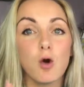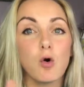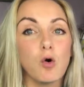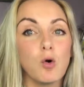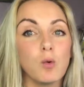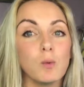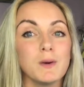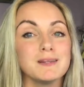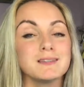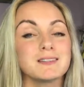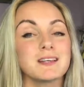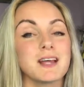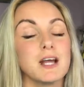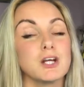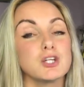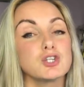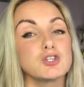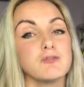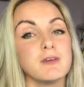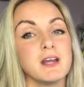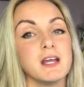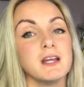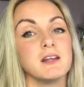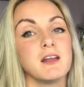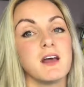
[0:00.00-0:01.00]
Always get a
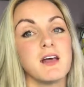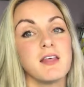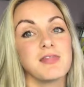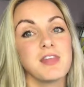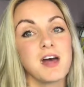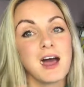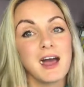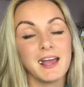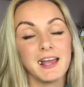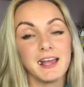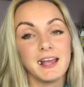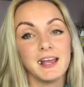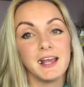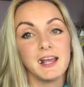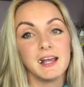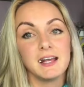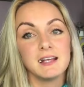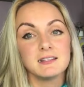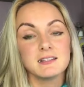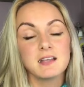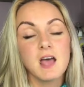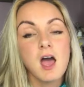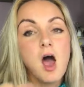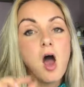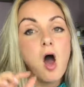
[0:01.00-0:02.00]
trainer that
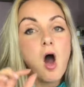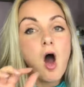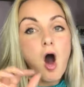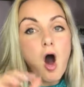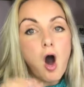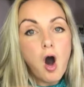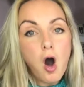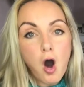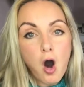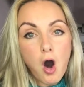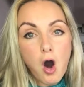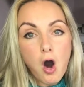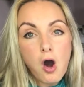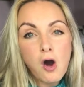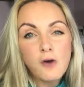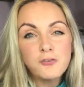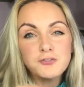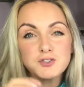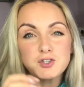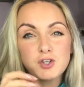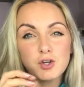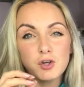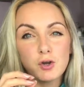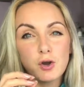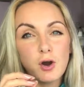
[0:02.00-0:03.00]
is
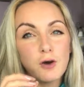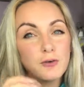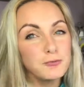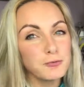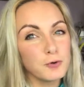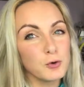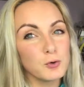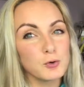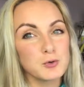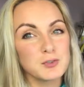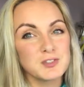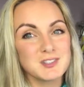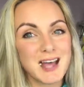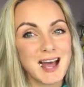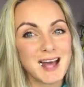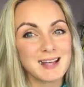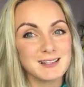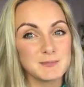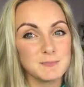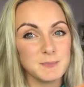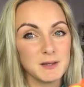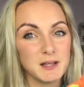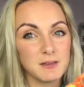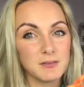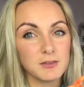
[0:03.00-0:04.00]
half to a full size
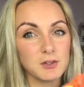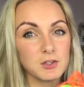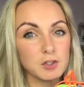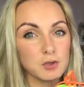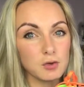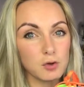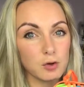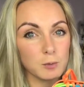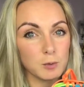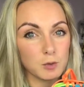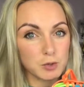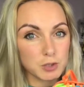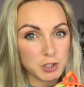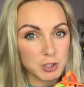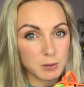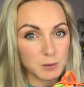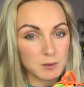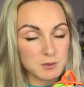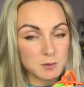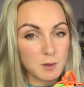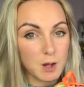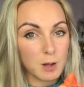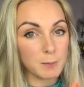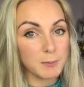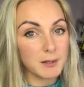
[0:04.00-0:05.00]
bigger than your normal shoe
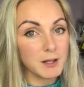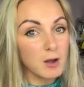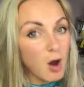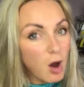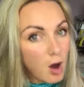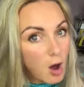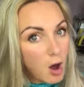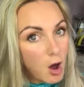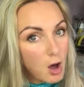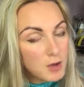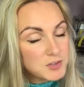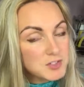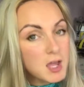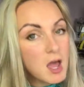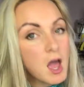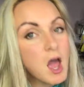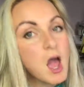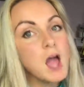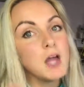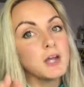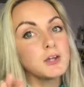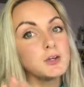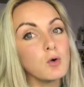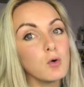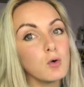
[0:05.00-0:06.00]
as well, because
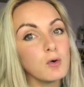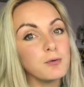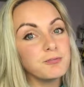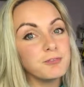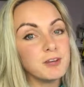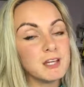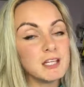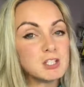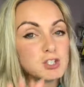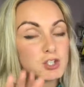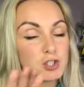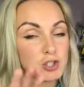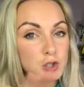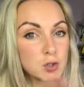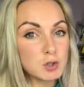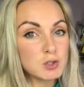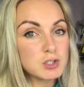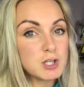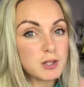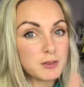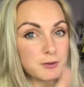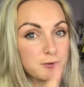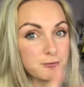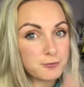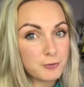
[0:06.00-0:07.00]
your feet shunt
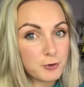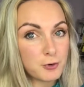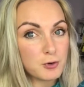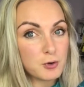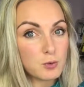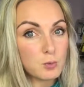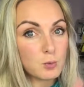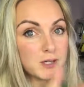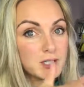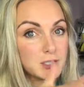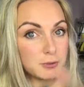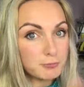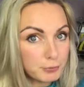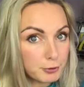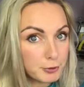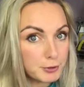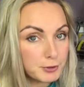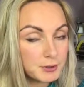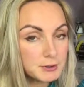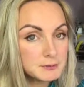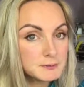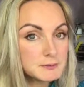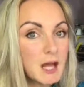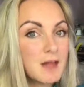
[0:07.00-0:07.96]
to the front when you run,